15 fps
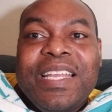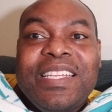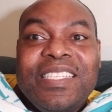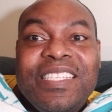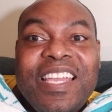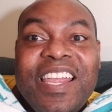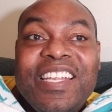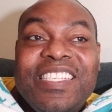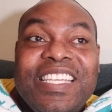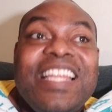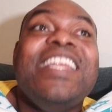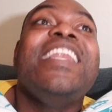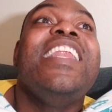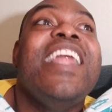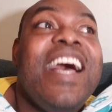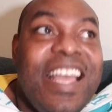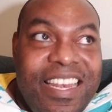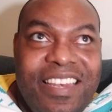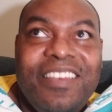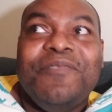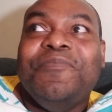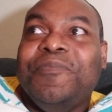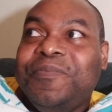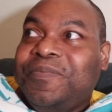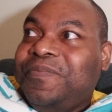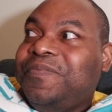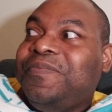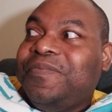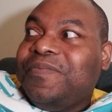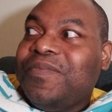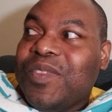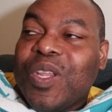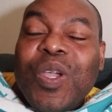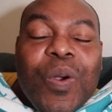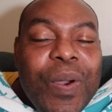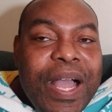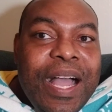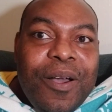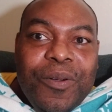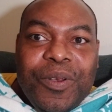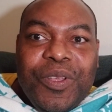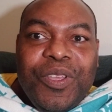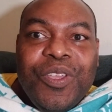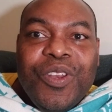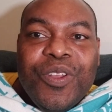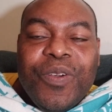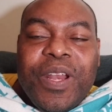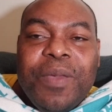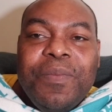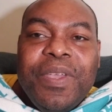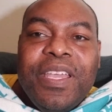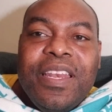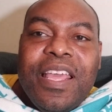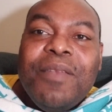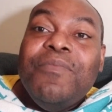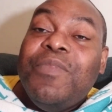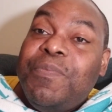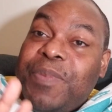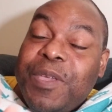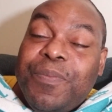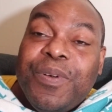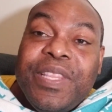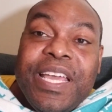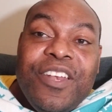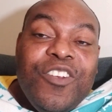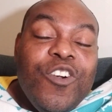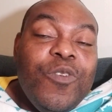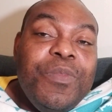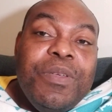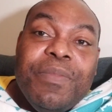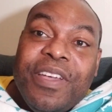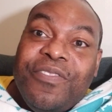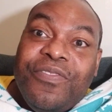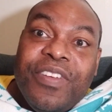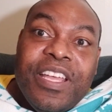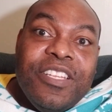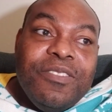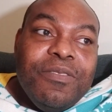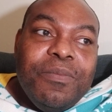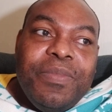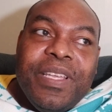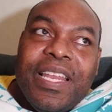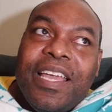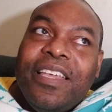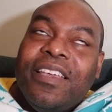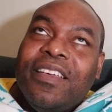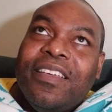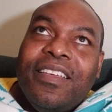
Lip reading: desire to not go out. You know what I mean? And the people that know me, my friends, will be like,